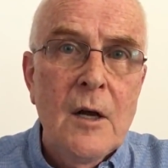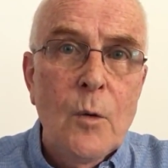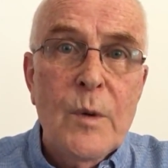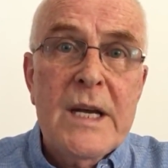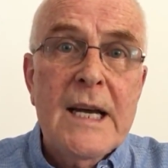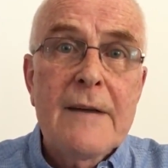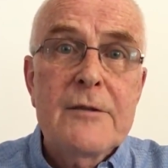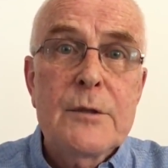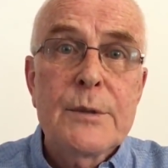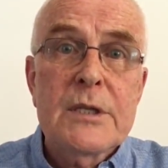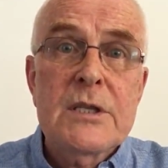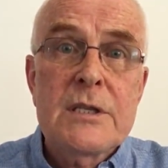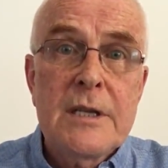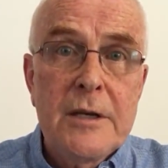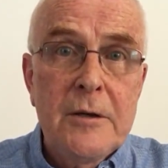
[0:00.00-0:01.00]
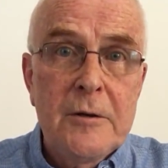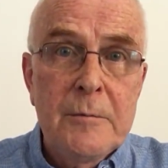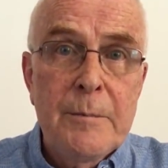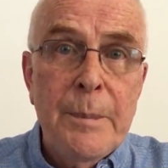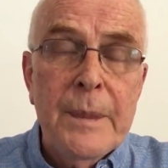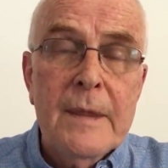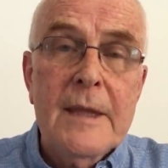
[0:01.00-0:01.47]
We have to
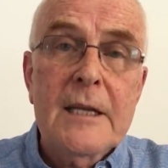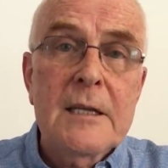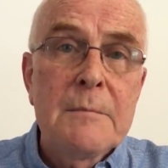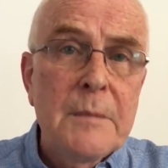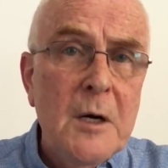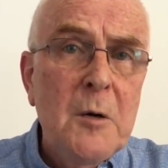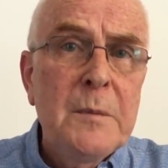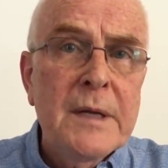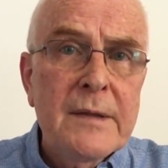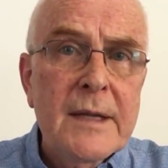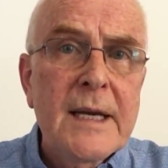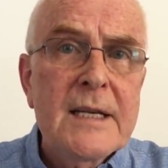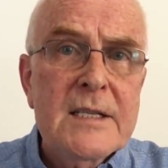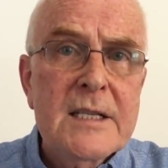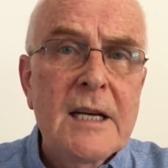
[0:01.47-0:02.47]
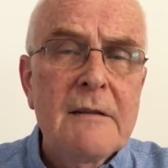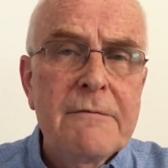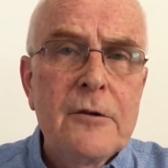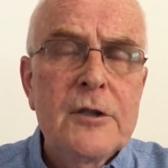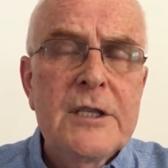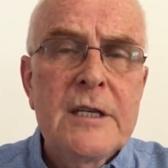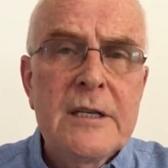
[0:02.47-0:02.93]
assume that the moment they set
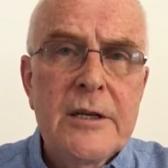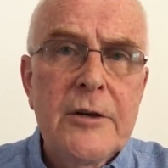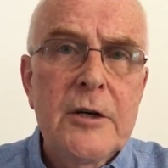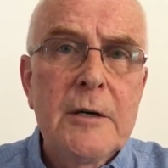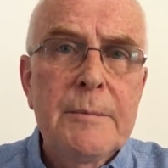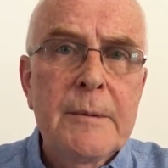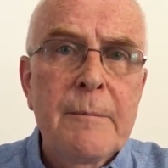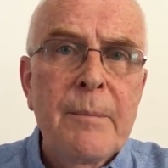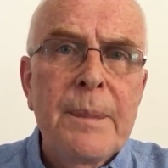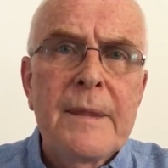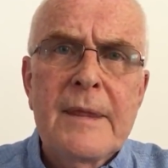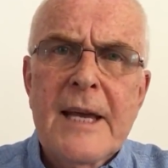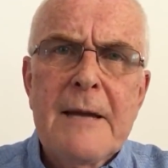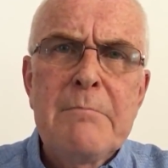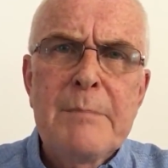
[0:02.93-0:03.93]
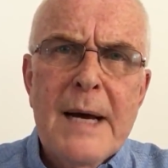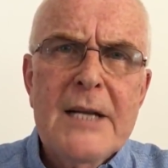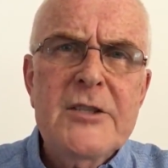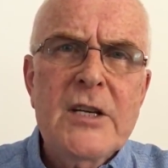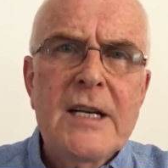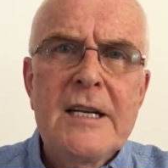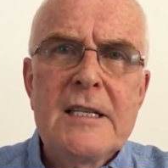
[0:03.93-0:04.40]
foot in Europe, they
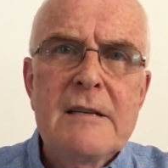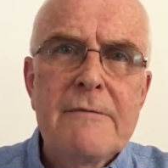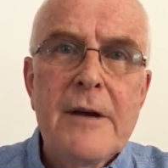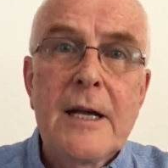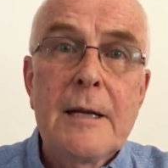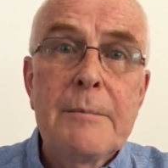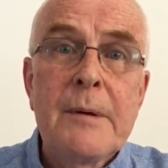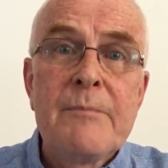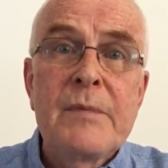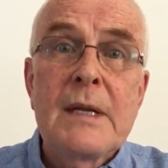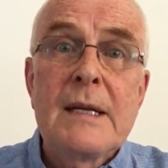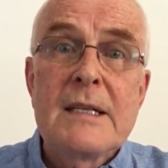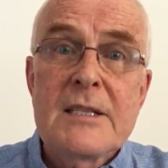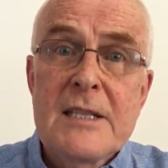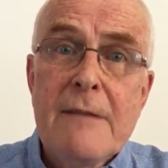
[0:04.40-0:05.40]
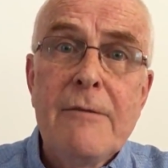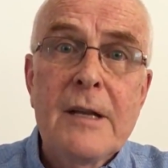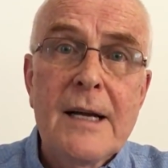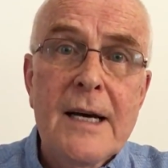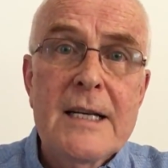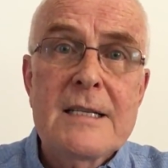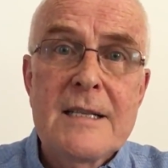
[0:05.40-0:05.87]
magically develop
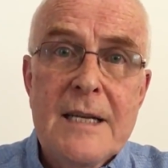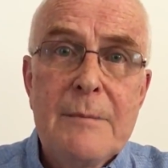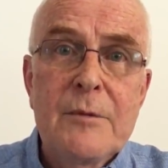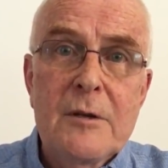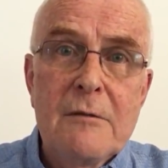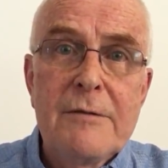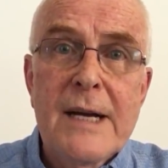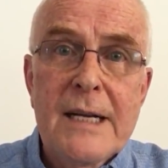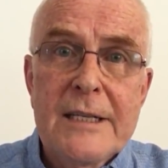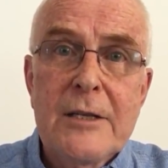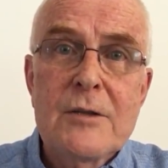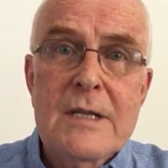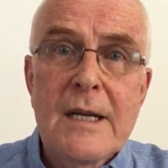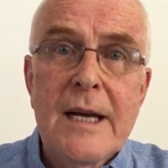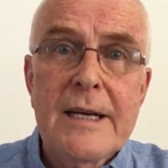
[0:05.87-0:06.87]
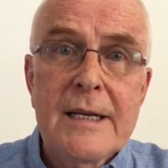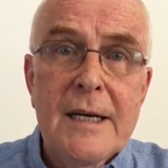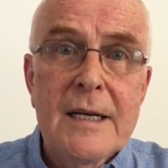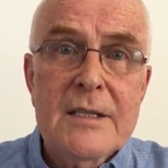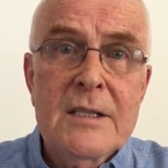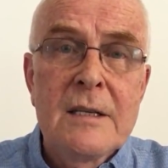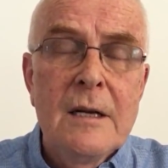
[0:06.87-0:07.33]
civilised liberal values like
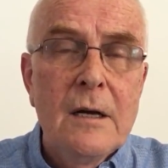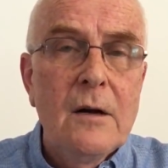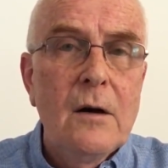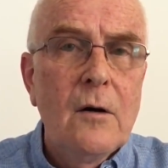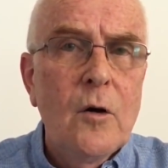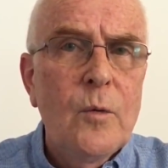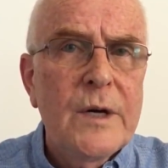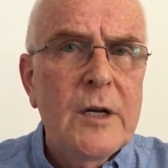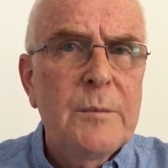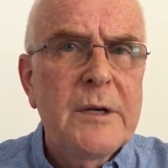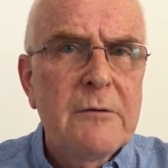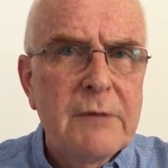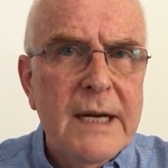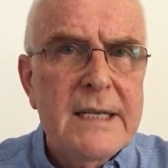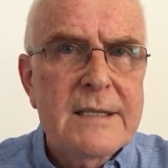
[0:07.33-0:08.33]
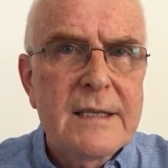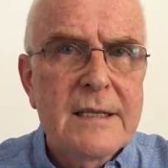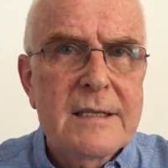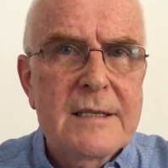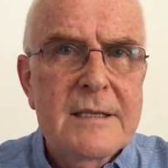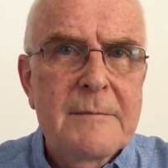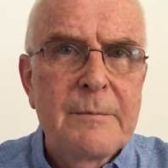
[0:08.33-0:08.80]
us, or we'll be
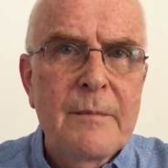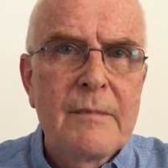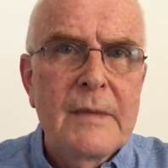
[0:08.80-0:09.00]
racists.